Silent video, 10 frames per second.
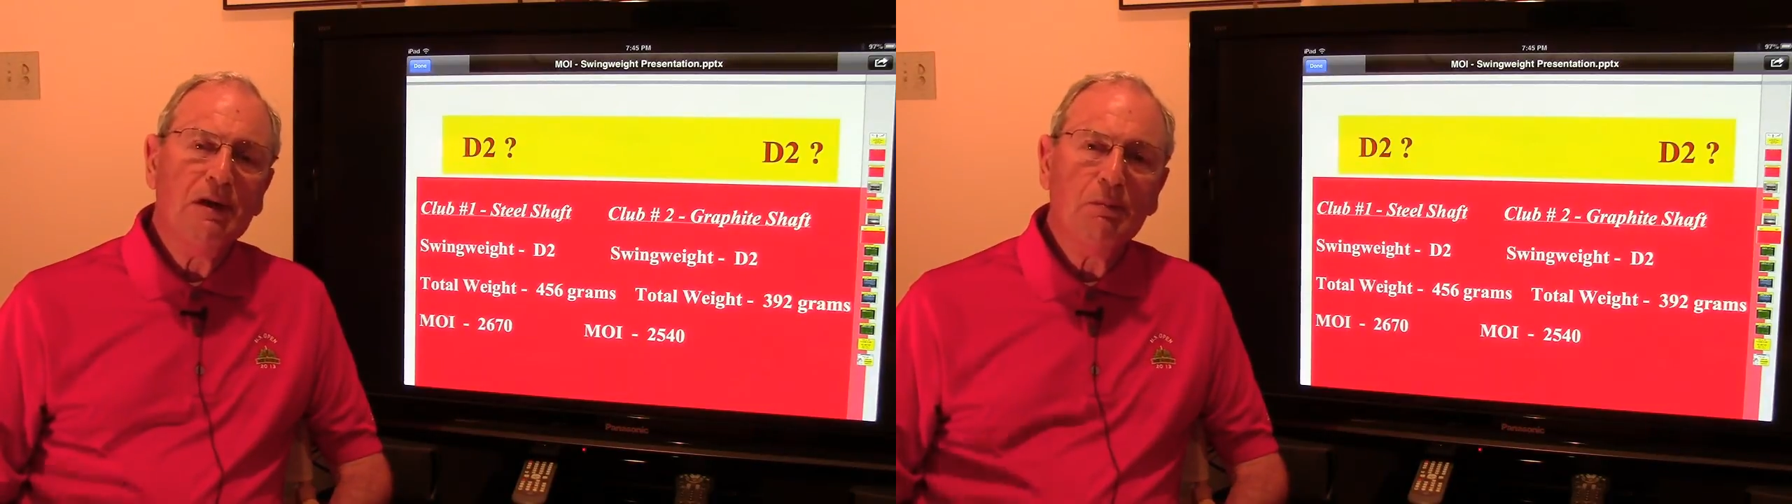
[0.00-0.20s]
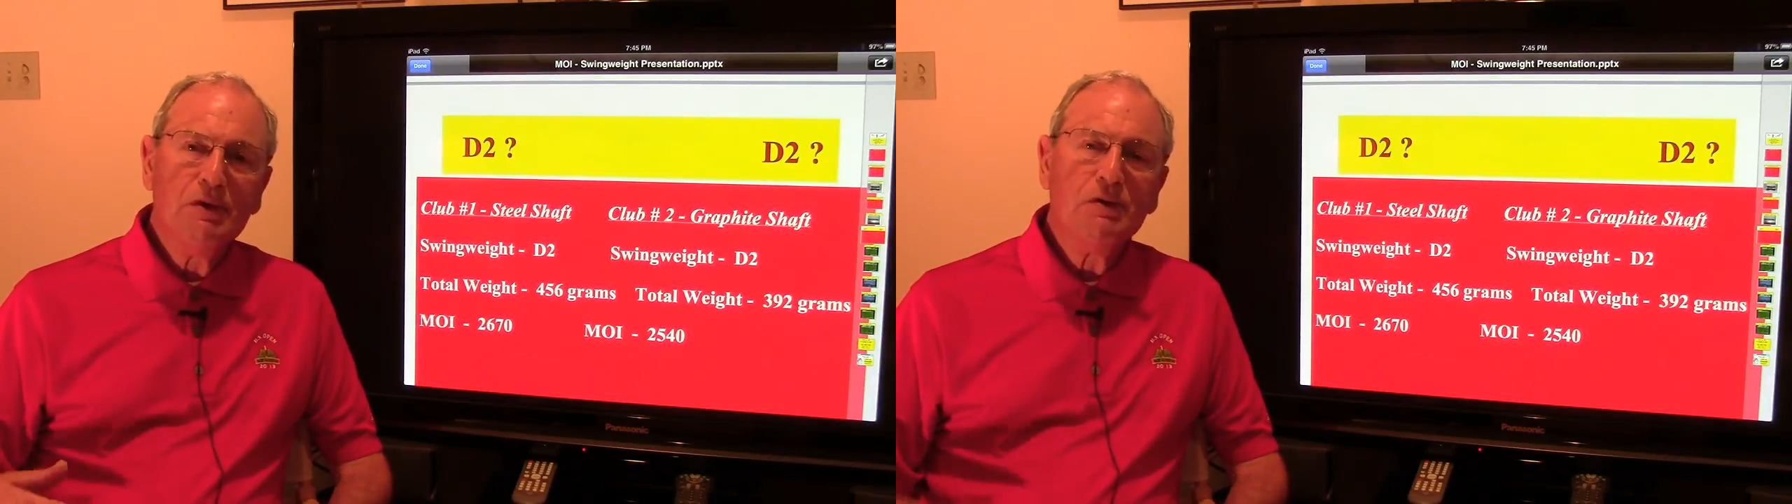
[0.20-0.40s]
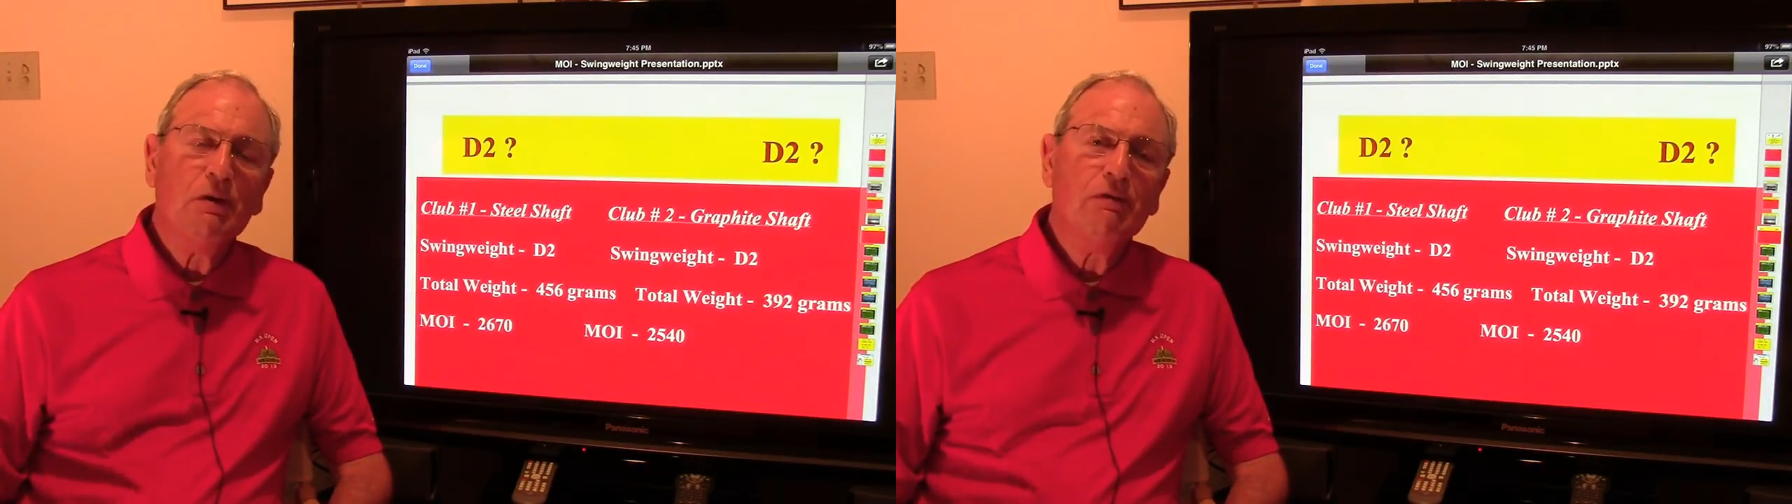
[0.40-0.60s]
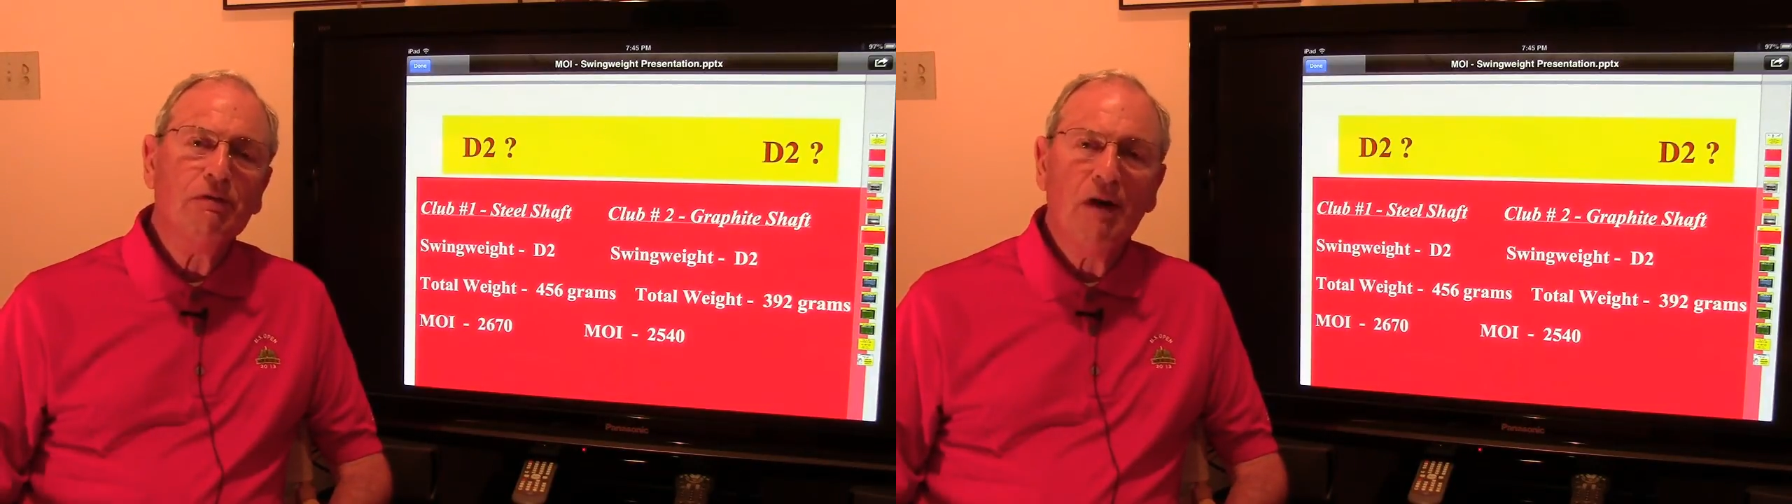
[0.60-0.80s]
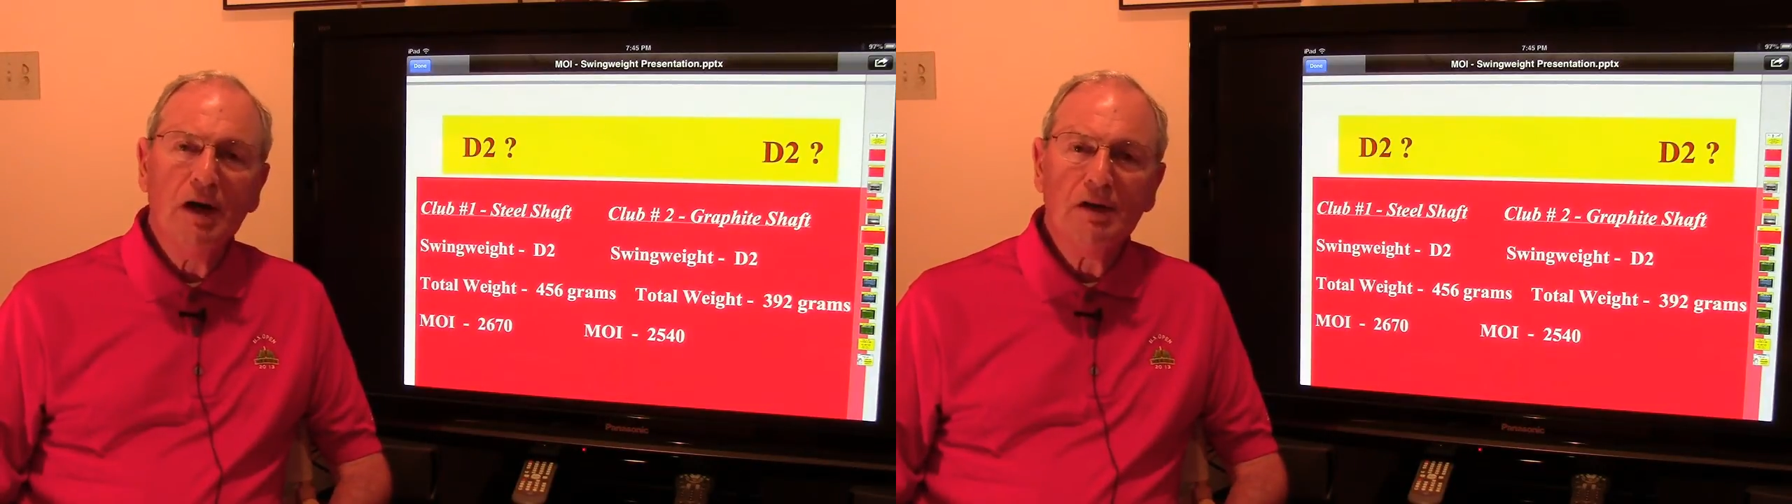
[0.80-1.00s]
then we start
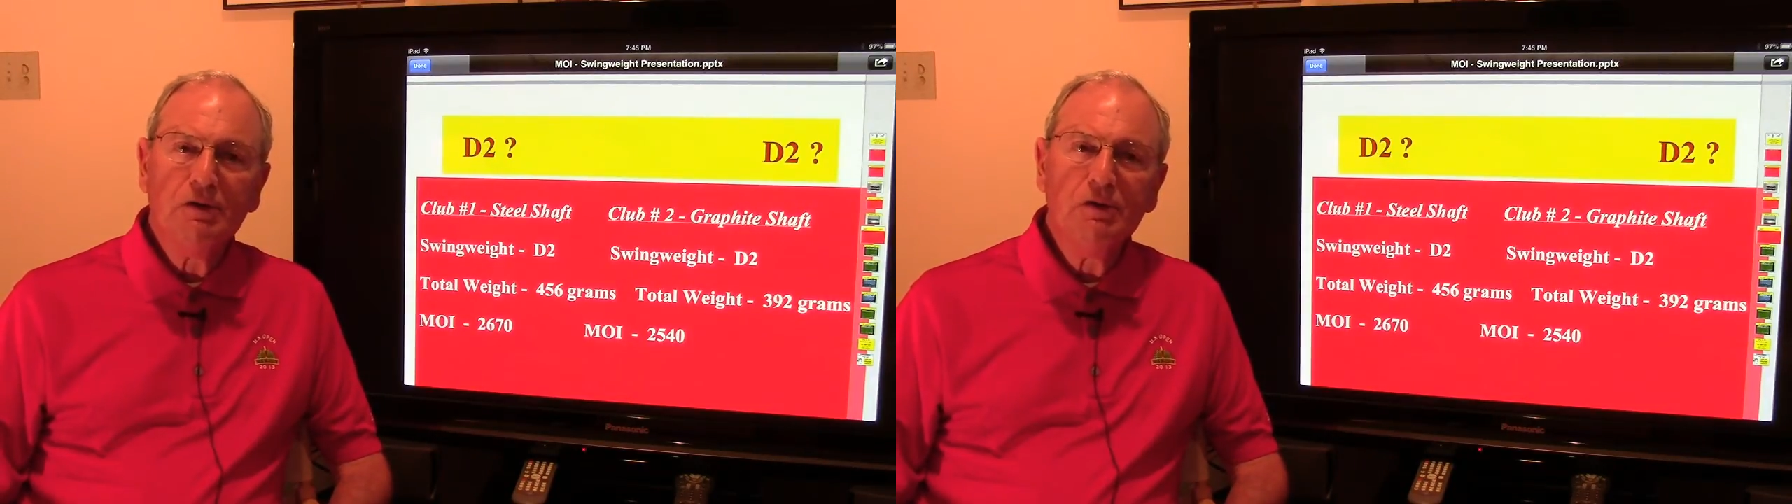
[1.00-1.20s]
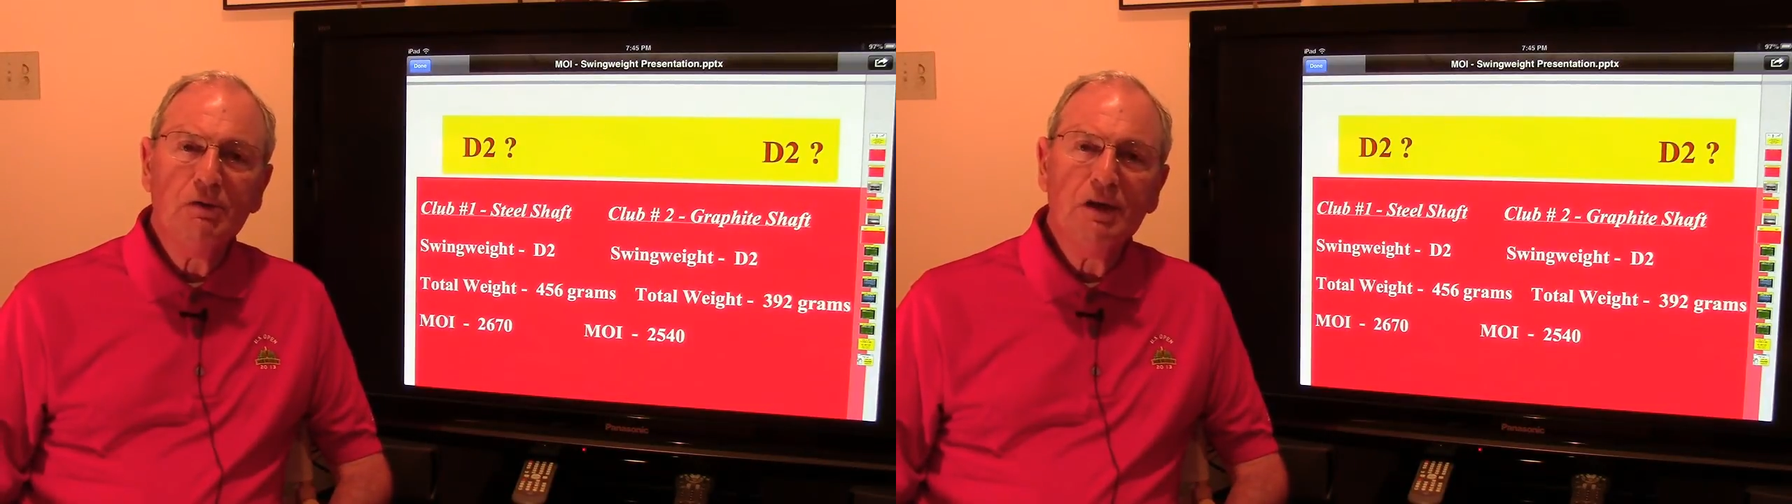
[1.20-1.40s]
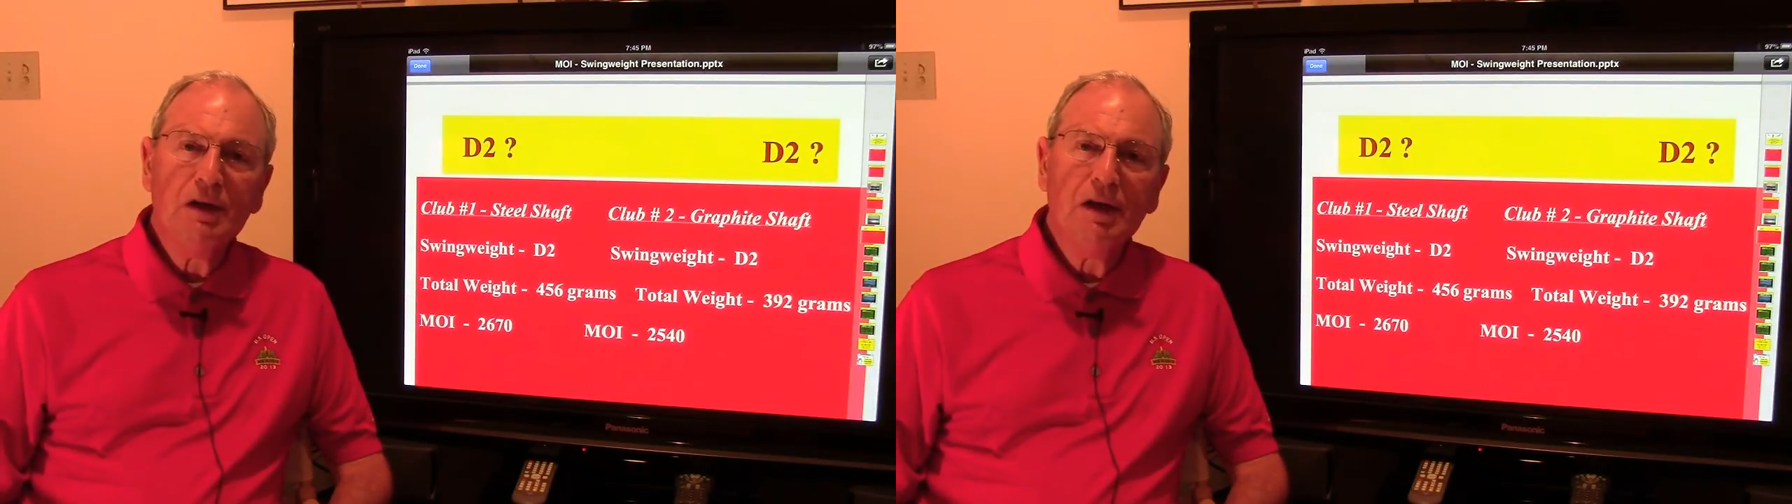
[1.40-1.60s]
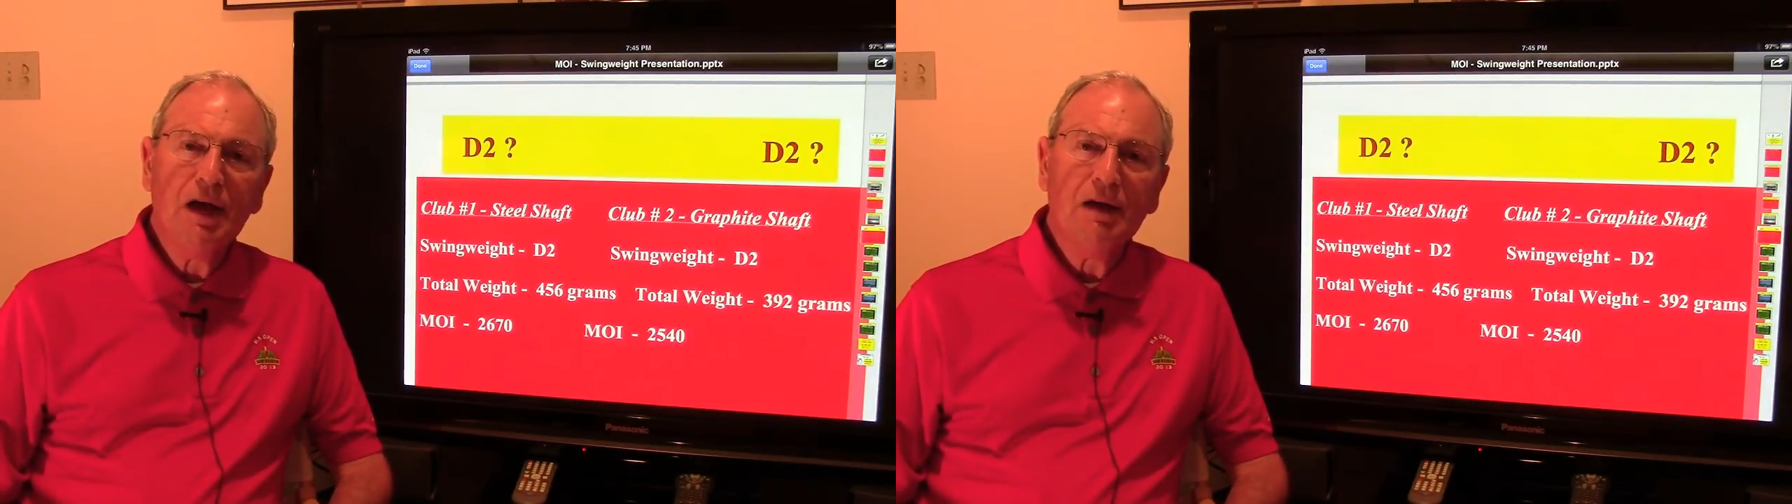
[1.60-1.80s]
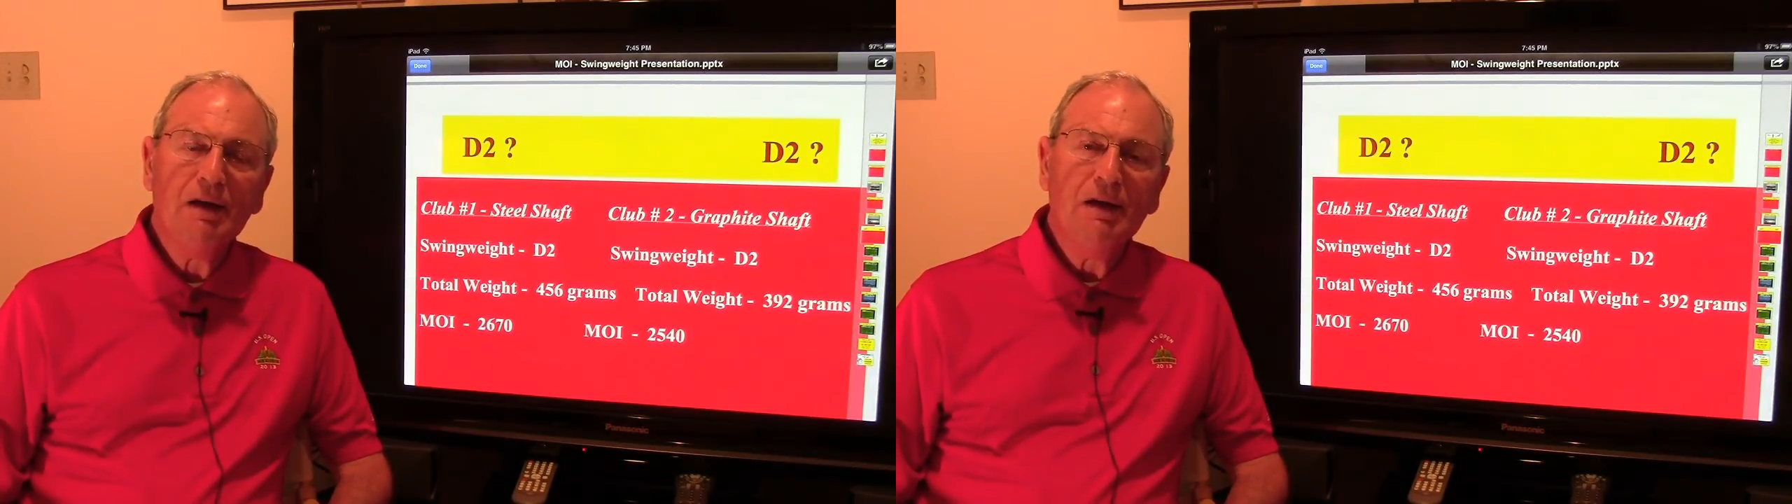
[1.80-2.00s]
fine-tuning
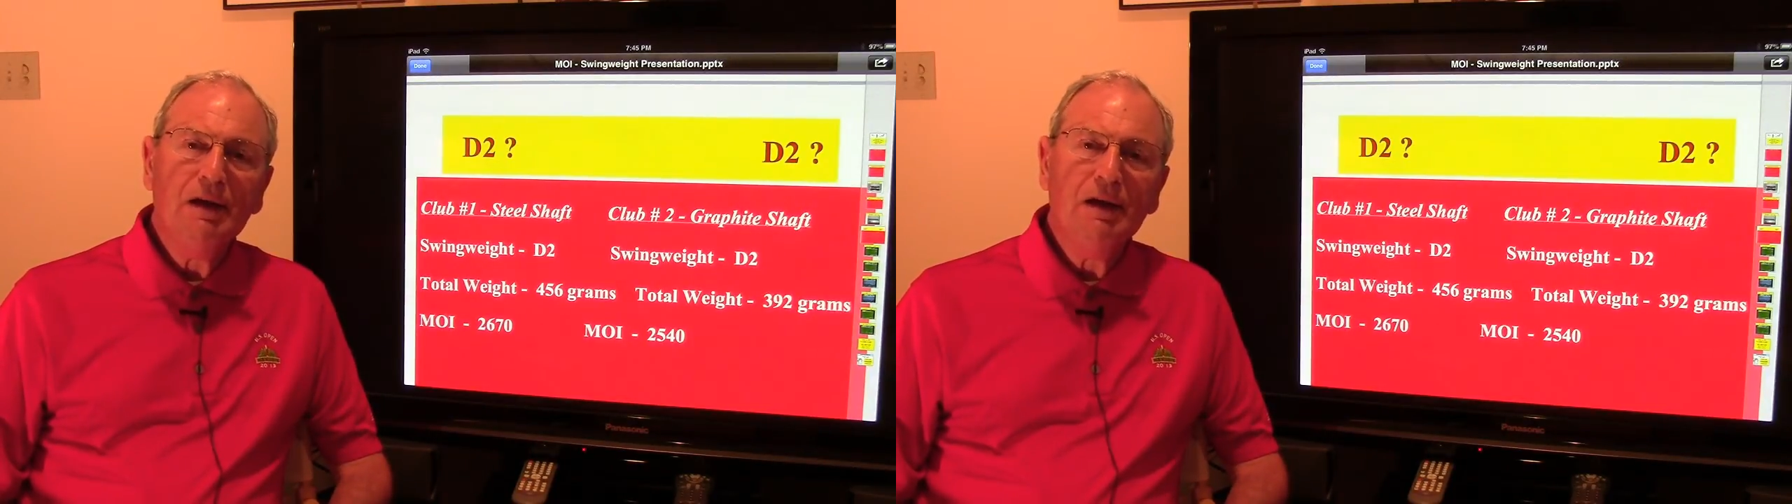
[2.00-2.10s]
that